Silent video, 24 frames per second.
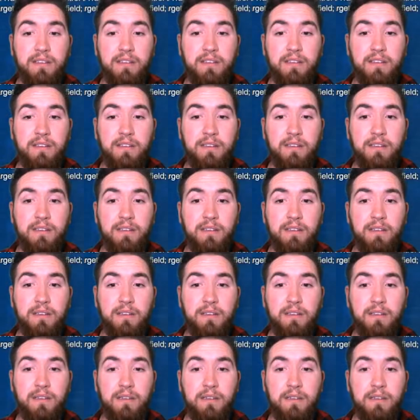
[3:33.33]

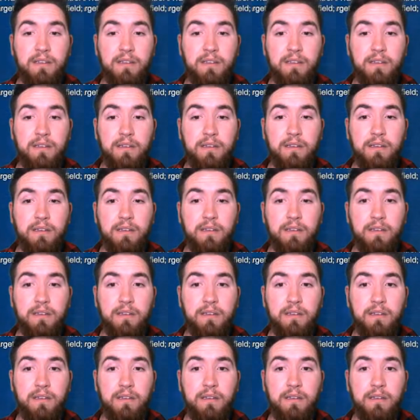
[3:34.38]

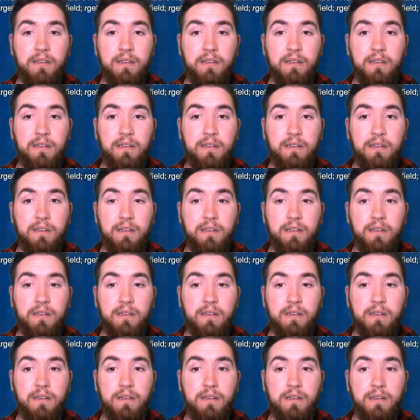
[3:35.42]

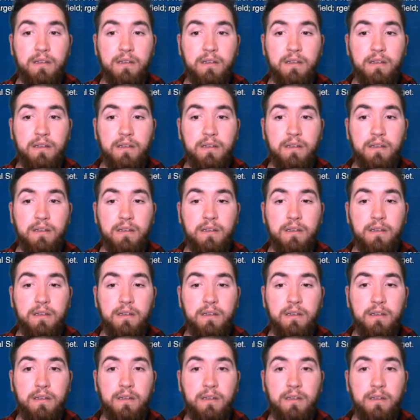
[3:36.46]

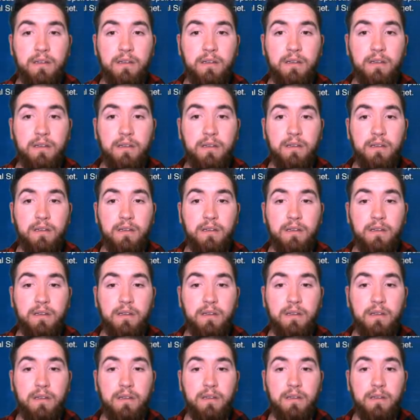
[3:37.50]

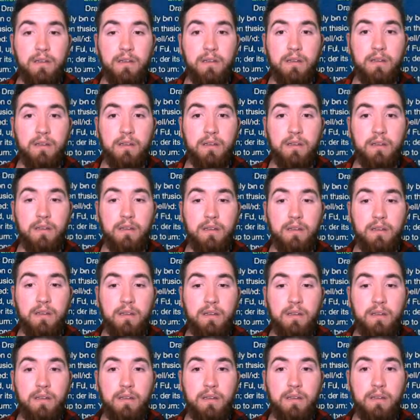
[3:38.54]

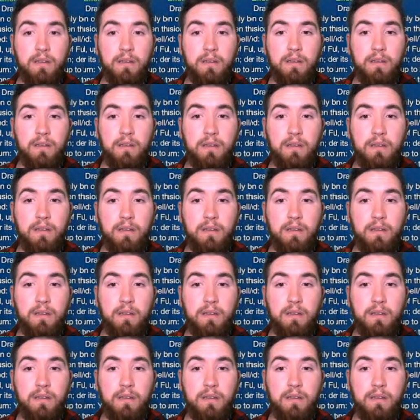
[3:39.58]
[no speech]